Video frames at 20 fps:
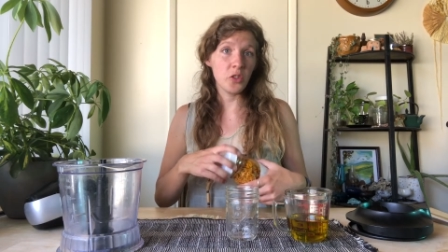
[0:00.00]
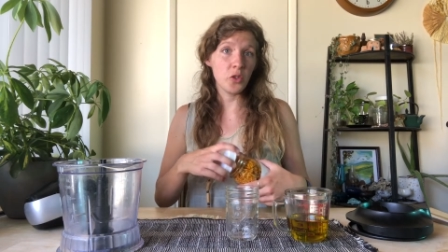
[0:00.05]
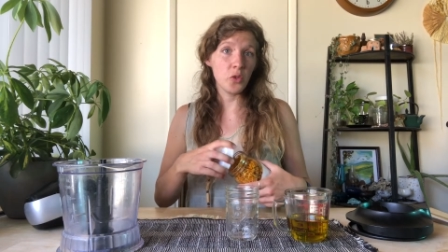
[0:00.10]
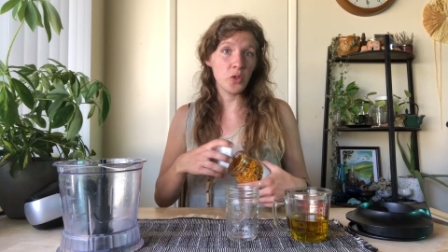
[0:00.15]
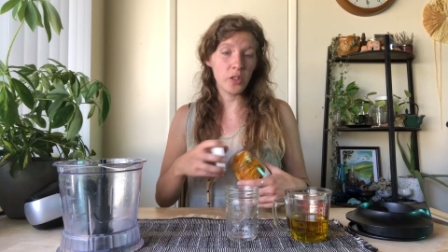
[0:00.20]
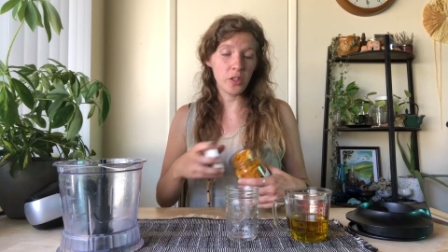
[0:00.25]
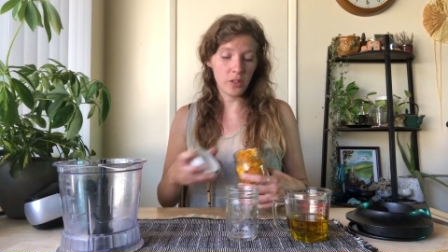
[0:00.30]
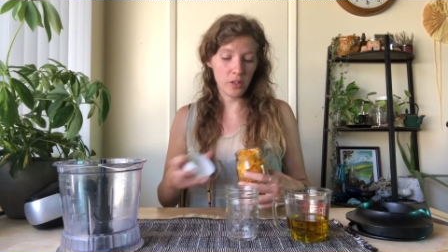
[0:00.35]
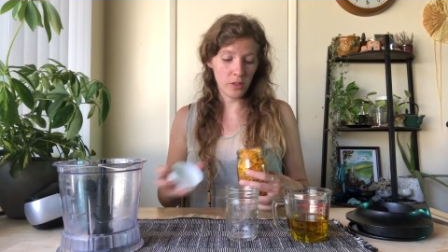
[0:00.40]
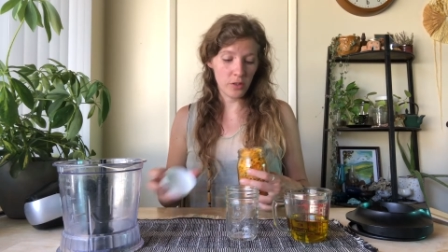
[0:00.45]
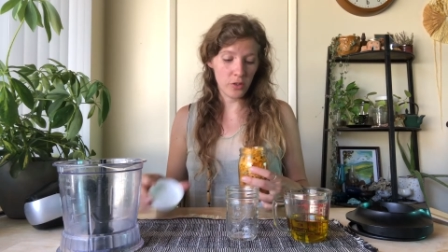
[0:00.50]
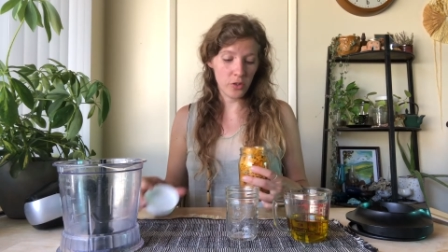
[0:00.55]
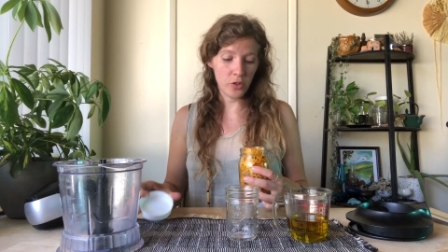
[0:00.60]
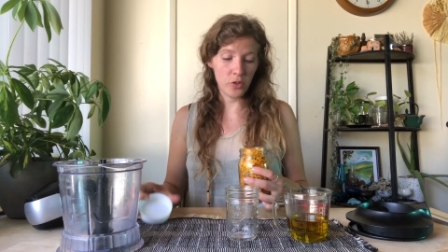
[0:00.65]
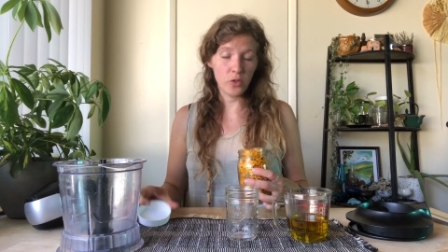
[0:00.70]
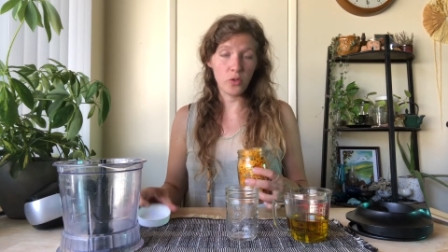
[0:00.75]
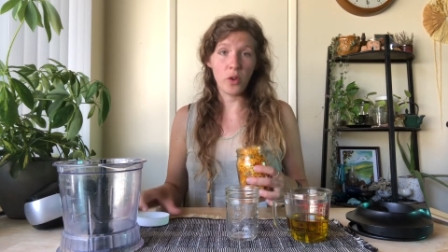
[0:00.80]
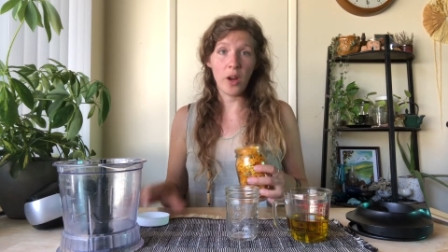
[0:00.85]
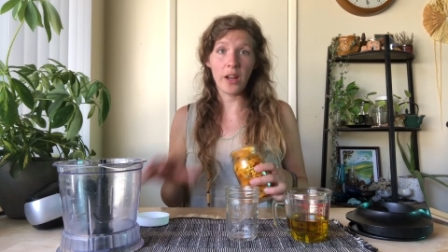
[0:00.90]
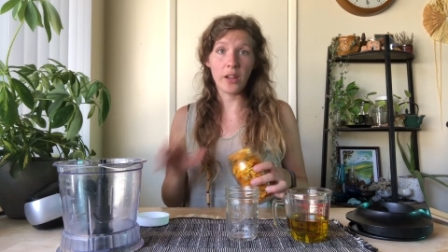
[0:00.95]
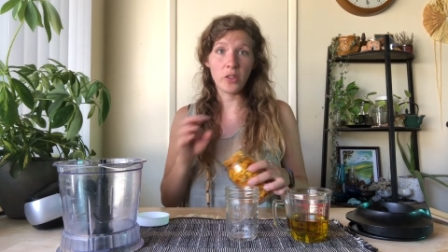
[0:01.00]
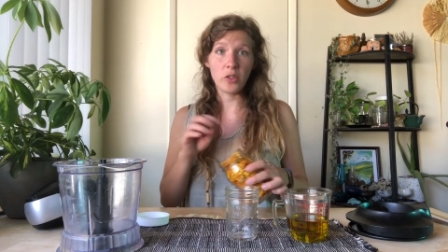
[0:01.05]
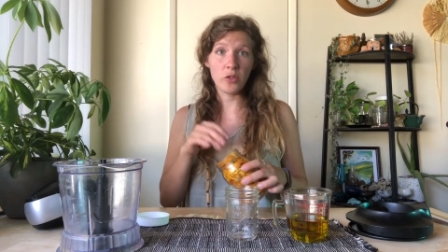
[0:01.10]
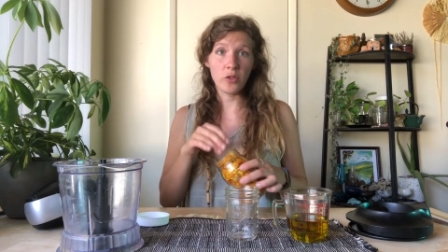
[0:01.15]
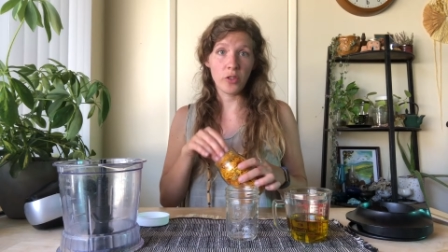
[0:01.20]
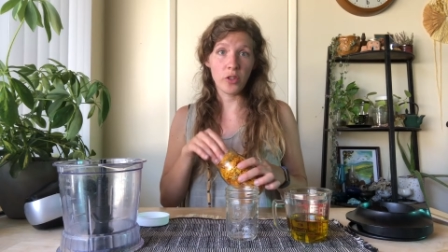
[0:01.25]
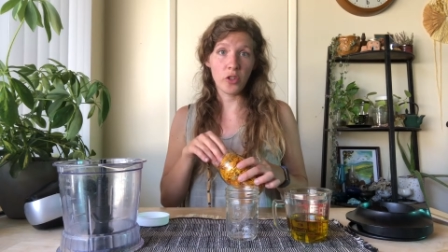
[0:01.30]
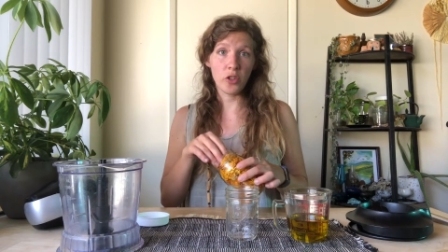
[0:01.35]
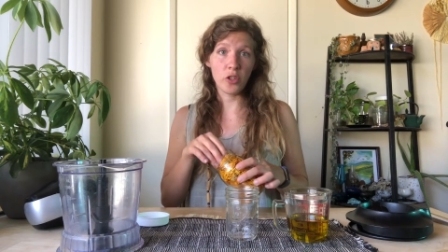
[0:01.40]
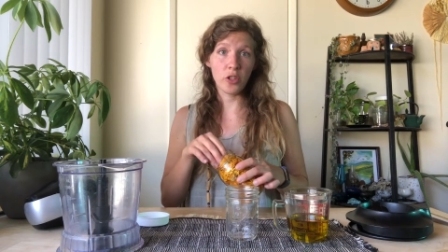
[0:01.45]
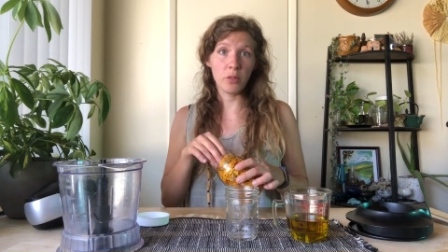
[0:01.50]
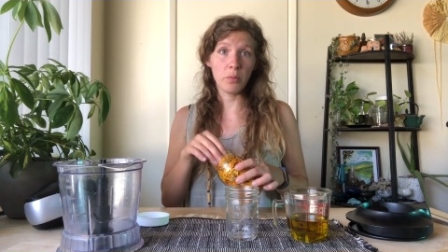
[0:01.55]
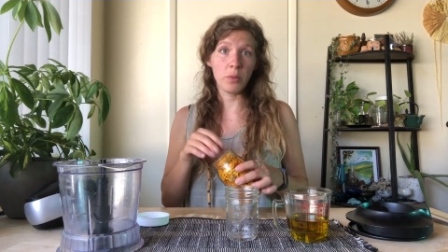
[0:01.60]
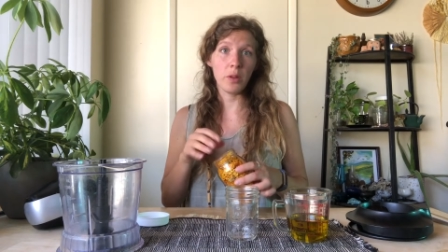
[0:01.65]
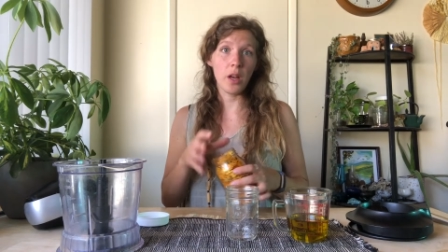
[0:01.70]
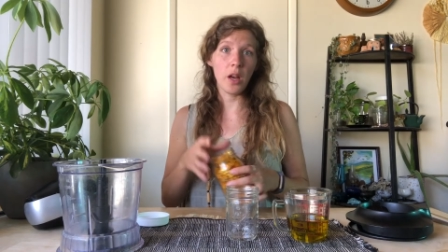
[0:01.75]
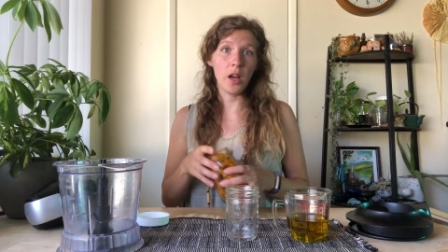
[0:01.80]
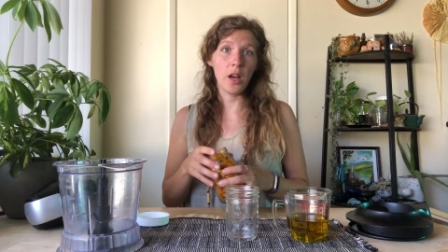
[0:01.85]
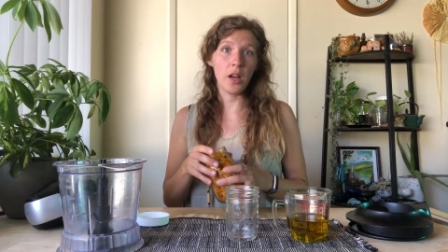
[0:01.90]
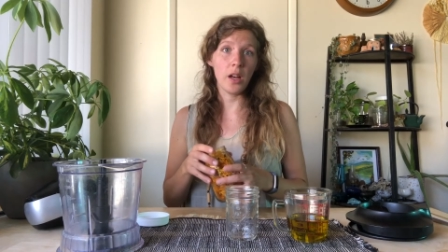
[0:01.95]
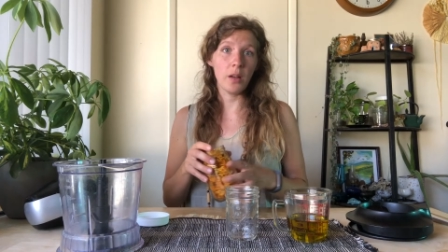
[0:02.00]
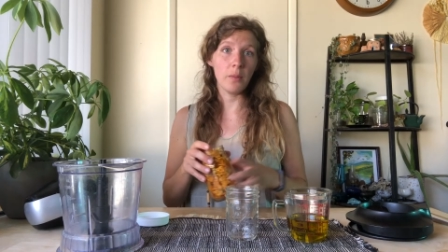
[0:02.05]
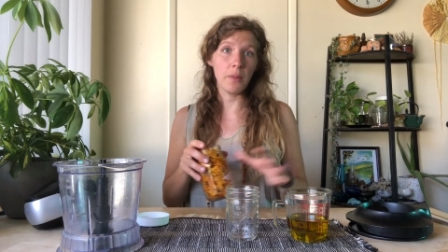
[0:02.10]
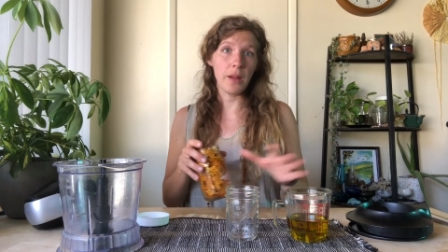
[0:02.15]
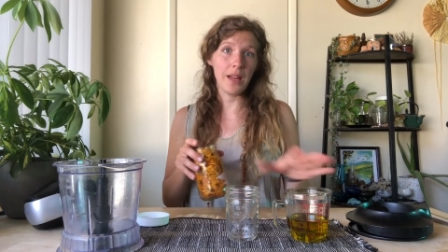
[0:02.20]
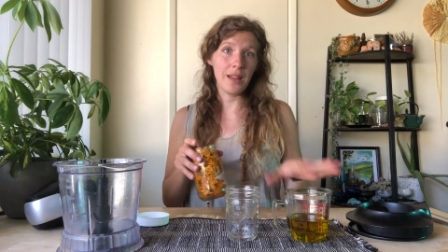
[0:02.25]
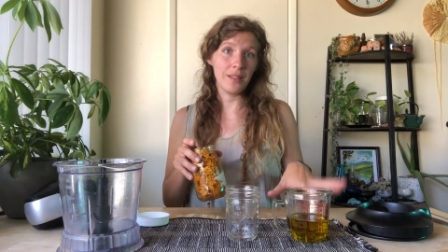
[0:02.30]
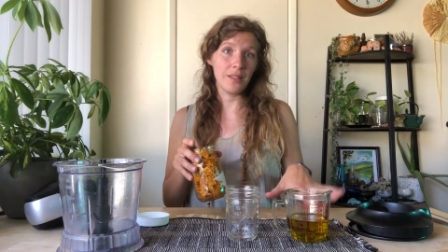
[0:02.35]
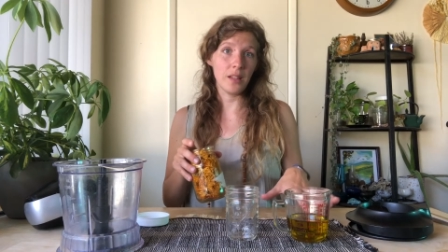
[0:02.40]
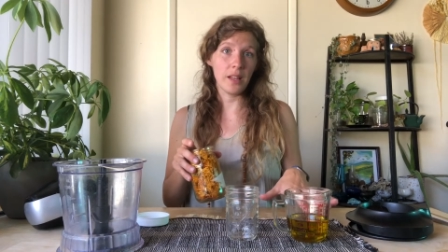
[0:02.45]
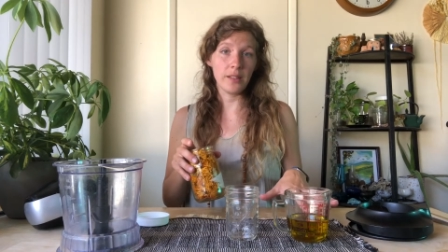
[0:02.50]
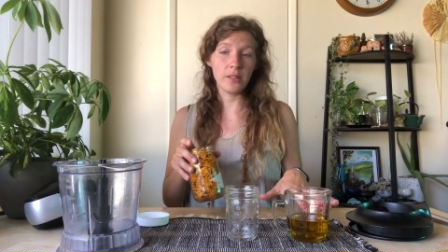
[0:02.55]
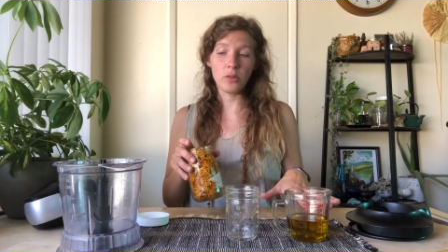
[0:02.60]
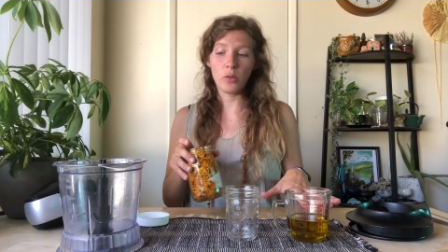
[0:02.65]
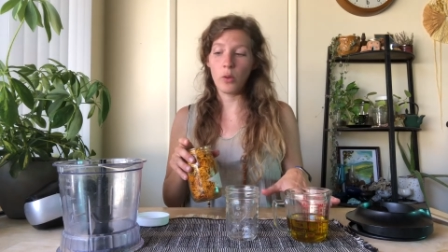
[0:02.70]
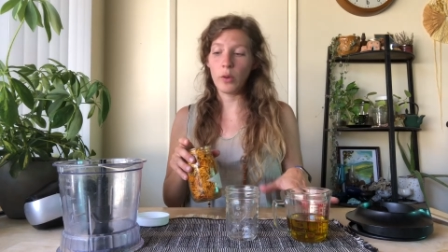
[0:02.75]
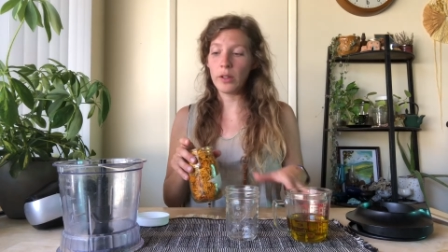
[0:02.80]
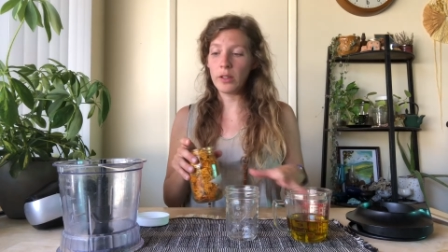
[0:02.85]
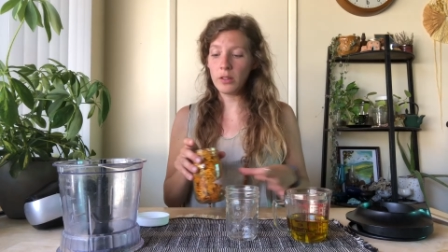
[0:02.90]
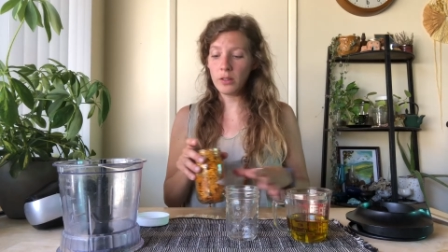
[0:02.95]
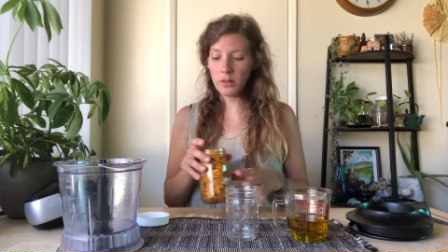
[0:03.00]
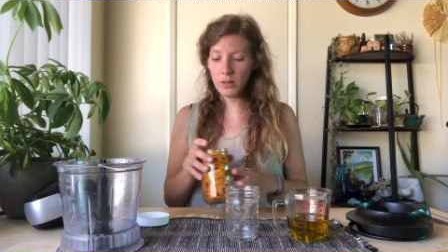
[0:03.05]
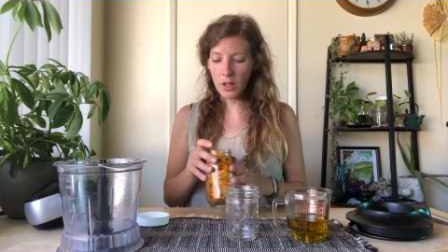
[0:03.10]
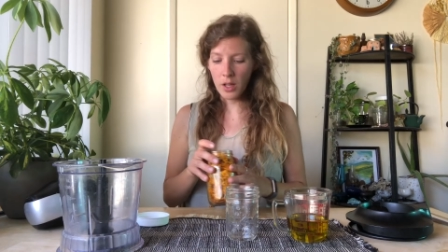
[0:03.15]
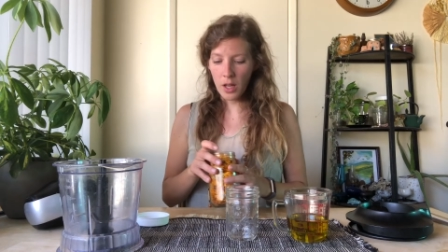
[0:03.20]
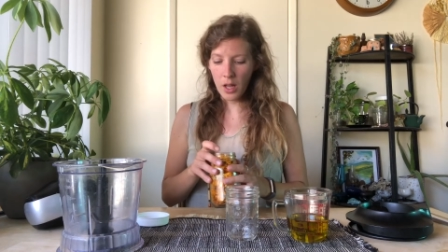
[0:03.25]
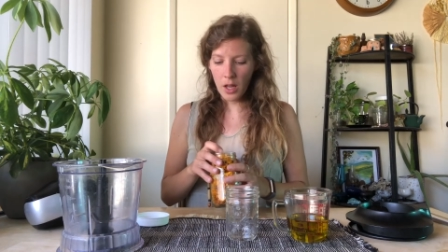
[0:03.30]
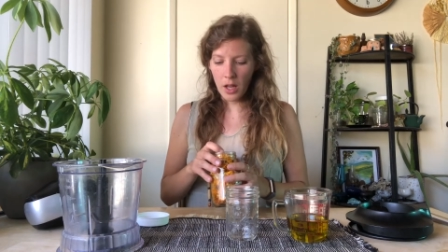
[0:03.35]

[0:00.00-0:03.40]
you could do extra herb and less oil,